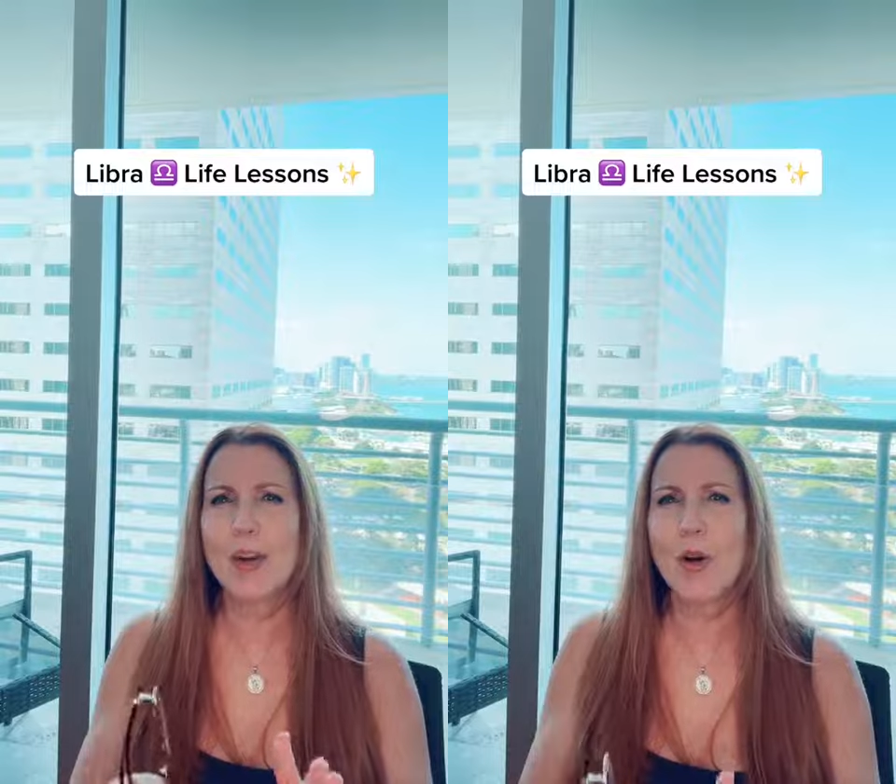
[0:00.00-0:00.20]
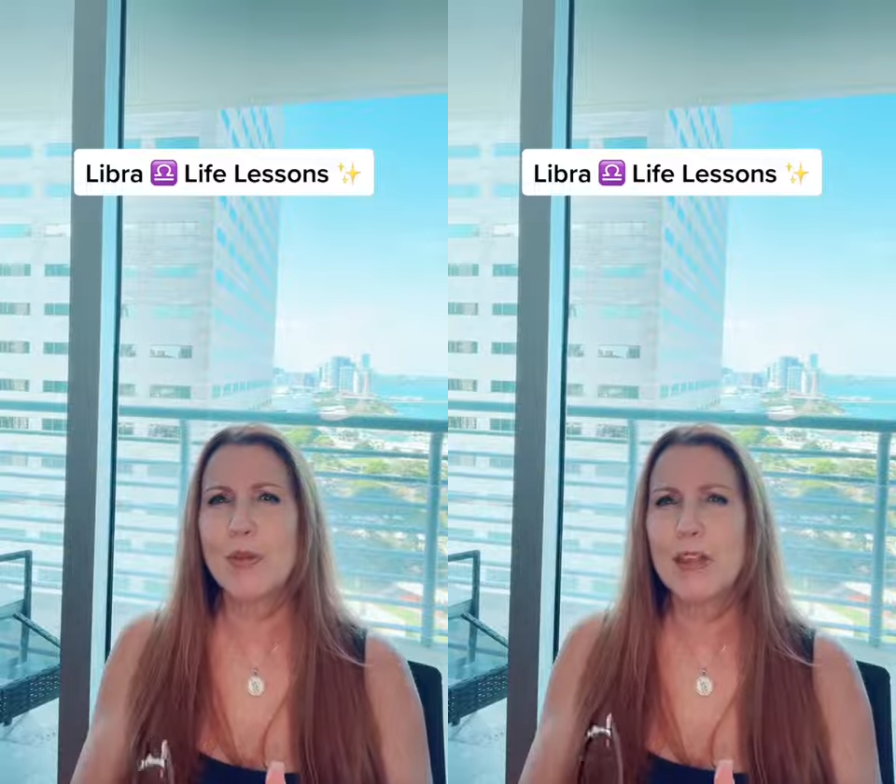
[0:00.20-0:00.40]

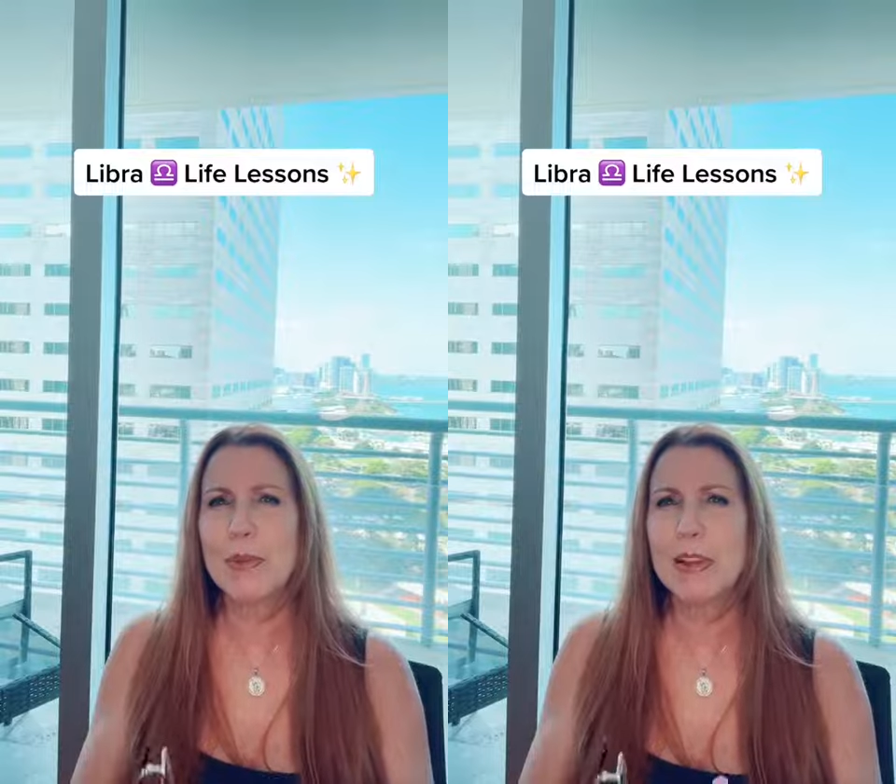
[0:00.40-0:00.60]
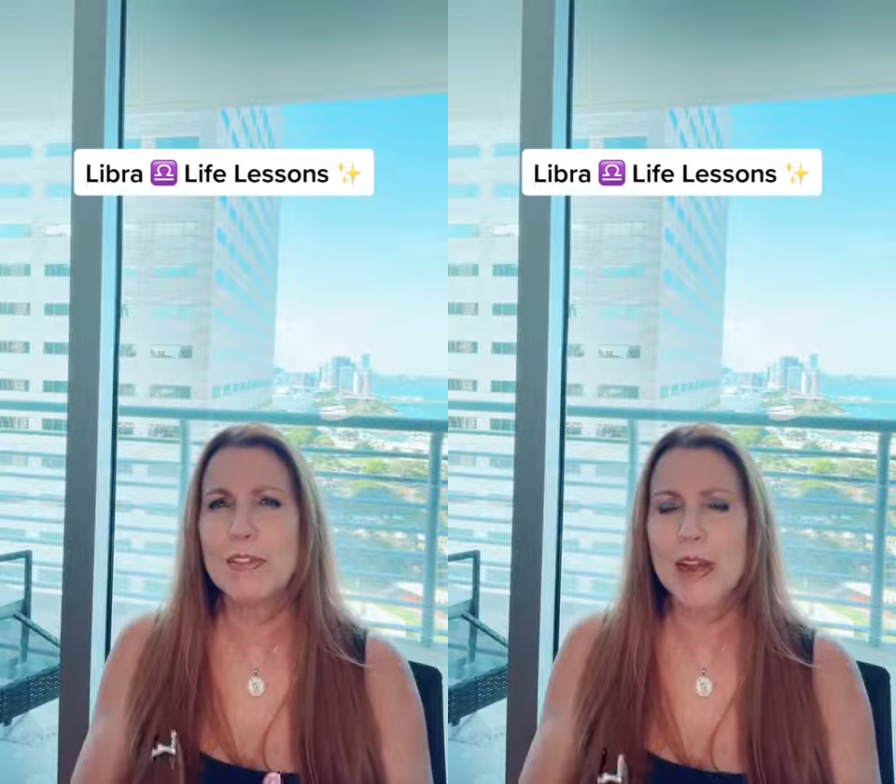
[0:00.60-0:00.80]
only
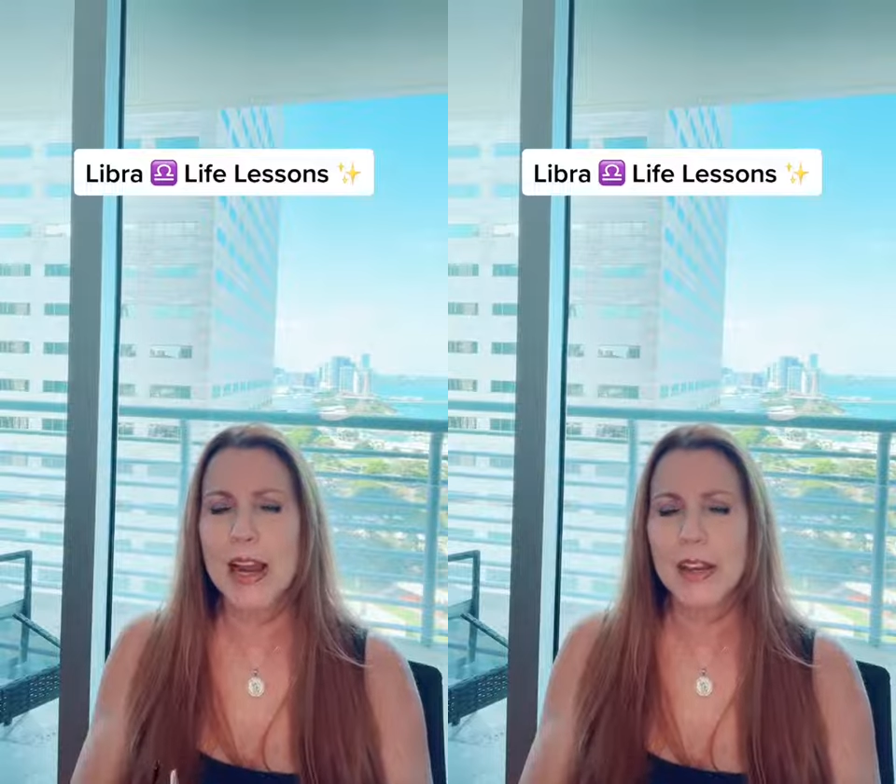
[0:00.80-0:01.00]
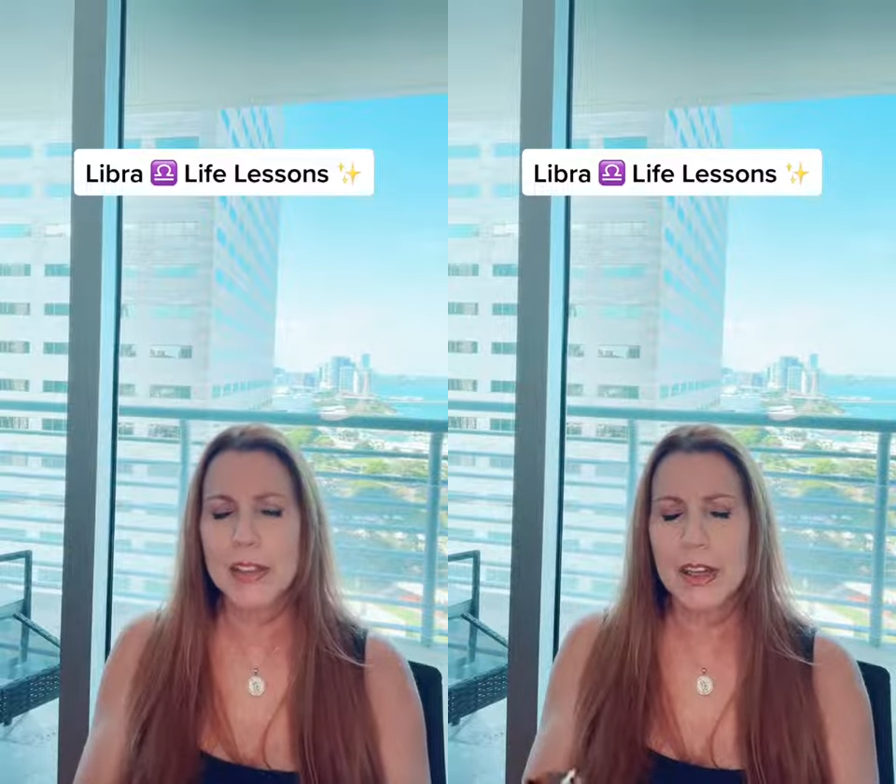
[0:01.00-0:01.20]
be
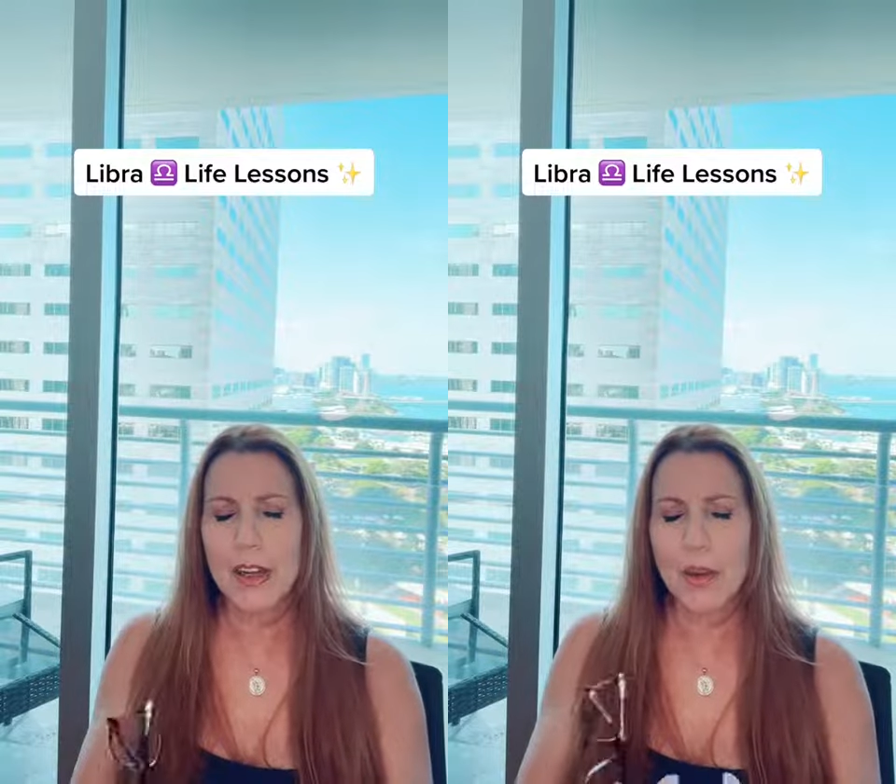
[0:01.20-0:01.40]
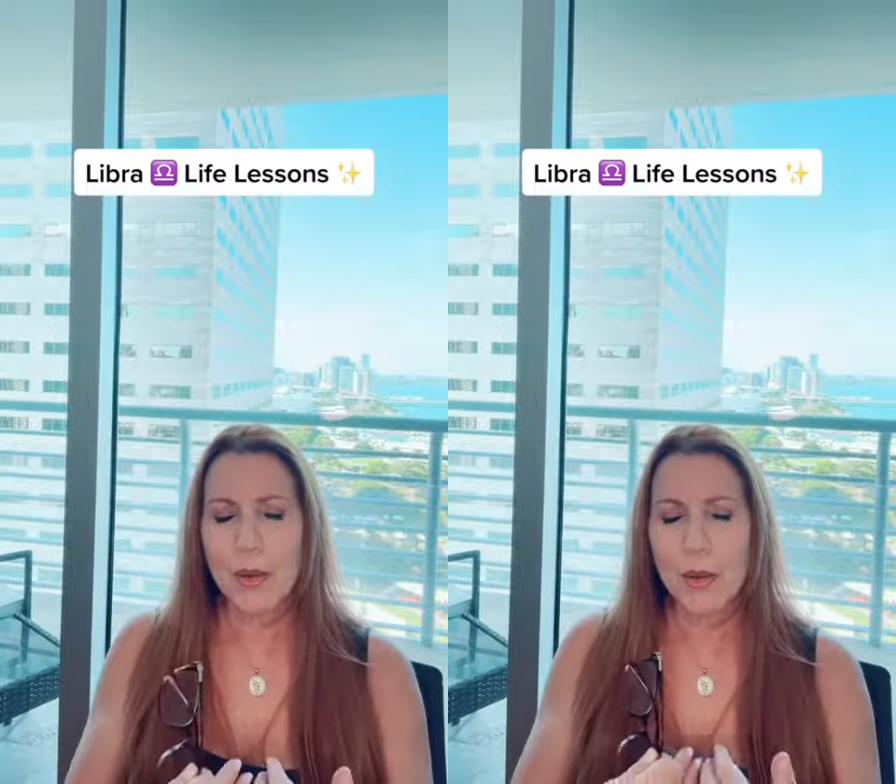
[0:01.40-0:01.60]
found
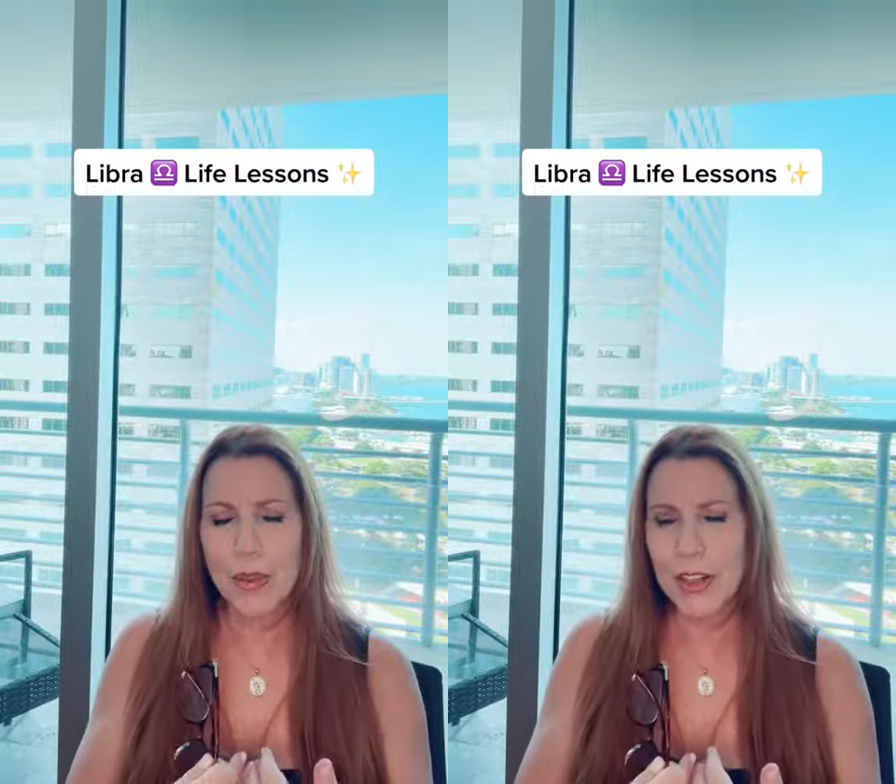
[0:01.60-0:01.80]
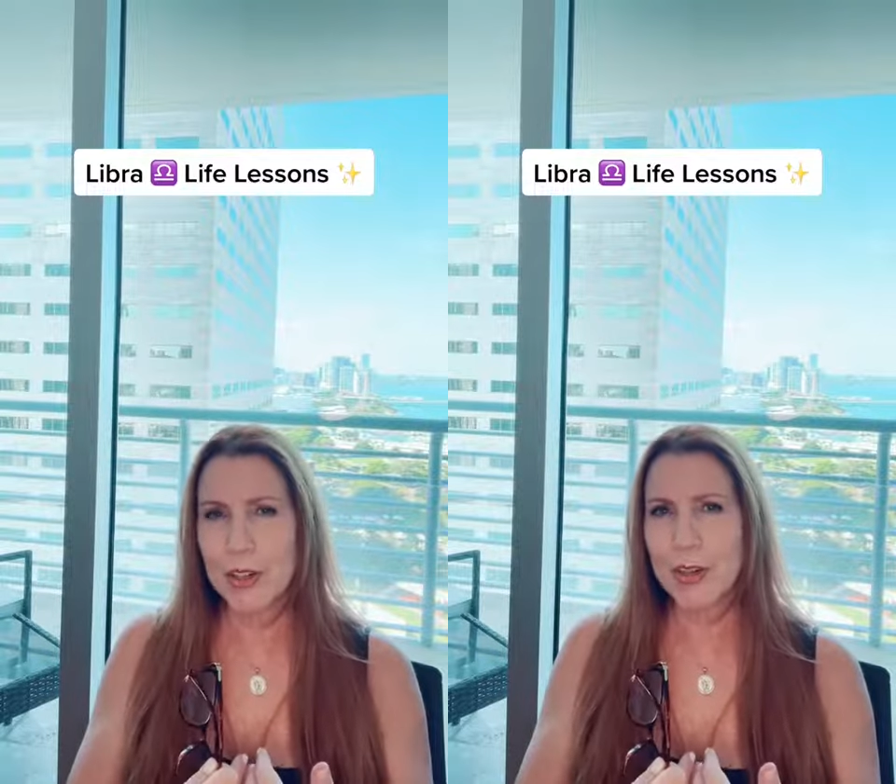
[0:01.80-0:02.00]

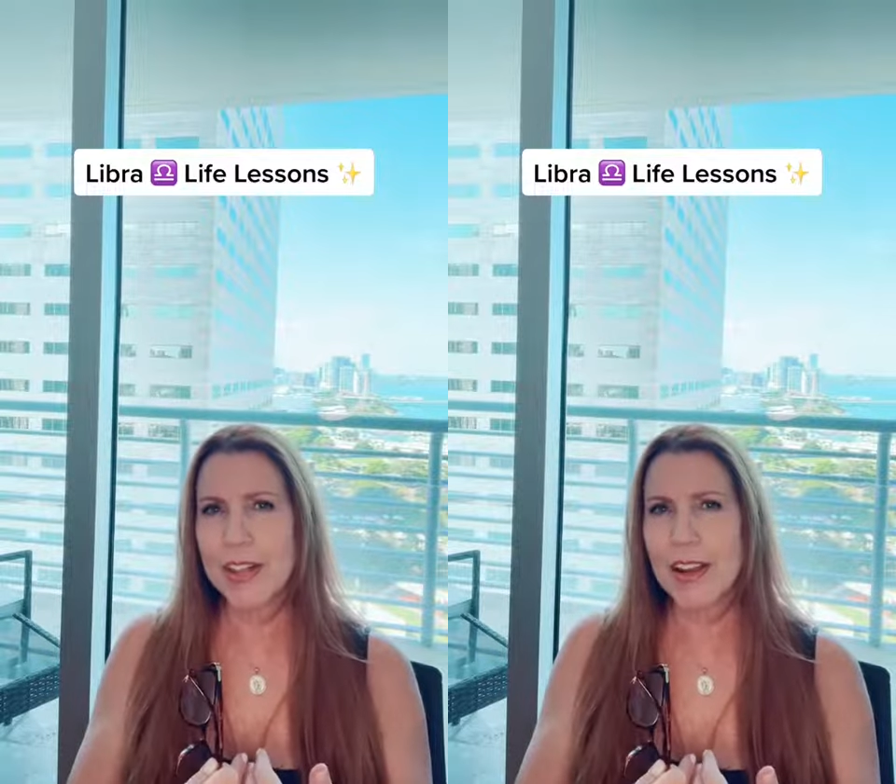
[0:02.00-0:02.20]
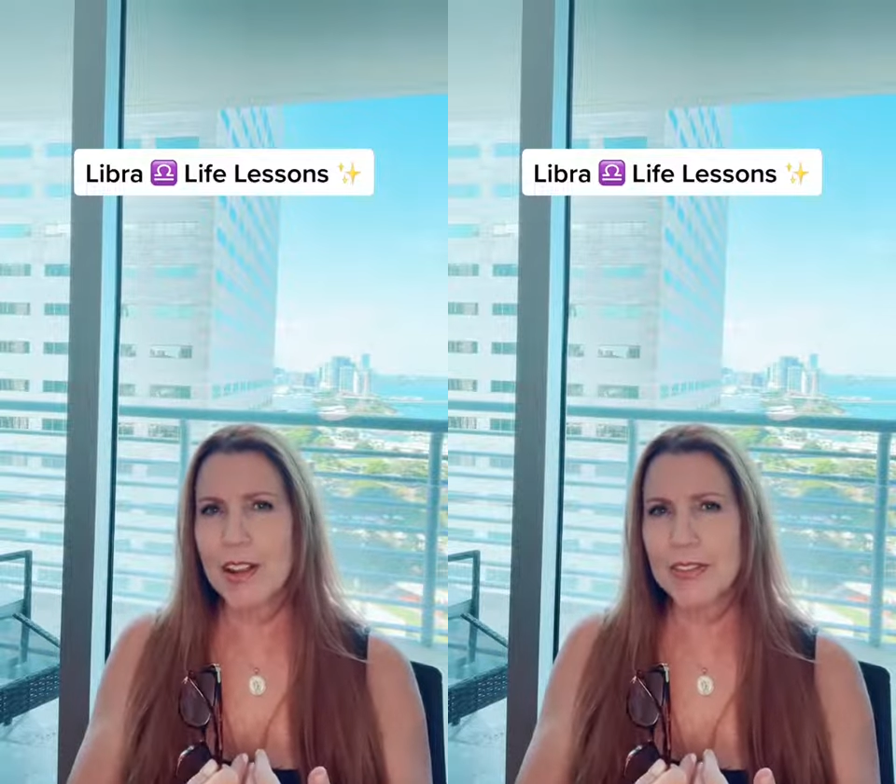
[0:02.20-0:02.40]
within
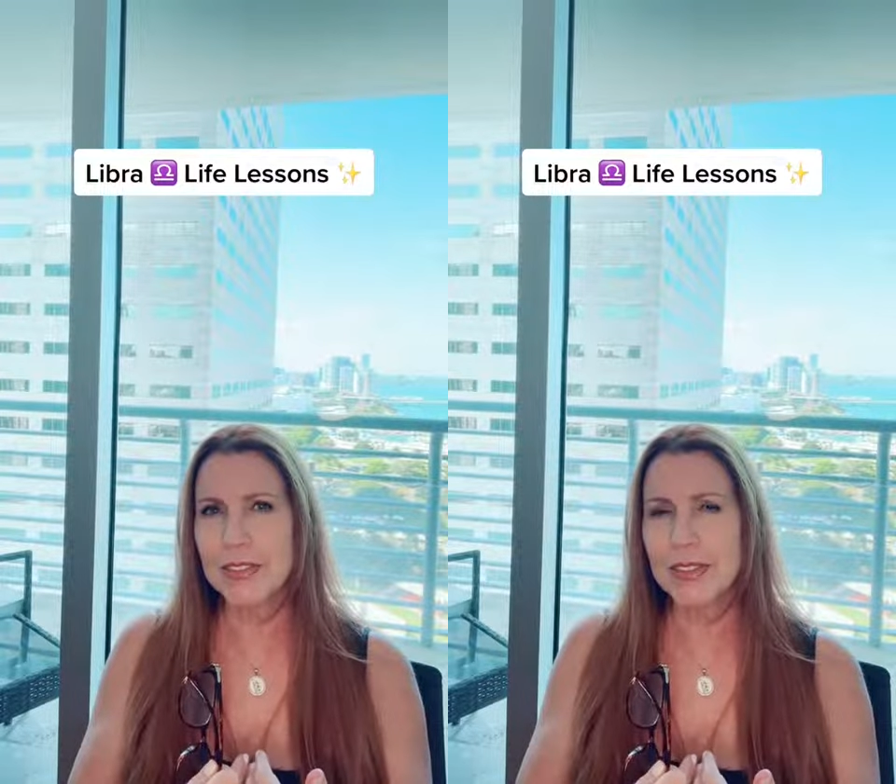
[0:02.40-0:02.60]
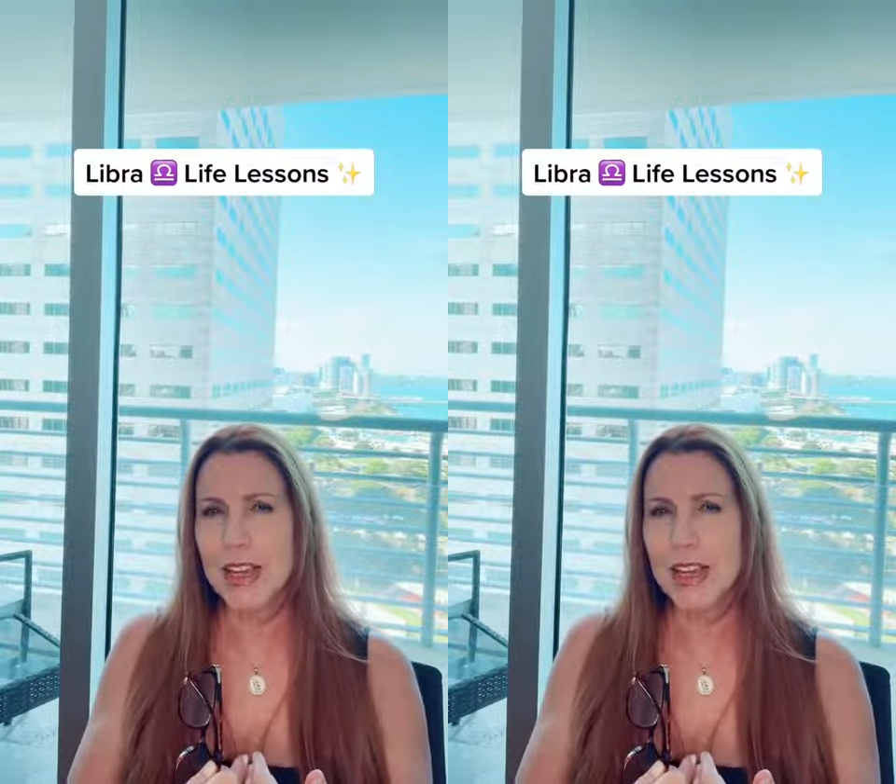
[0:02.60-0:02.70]
yourself.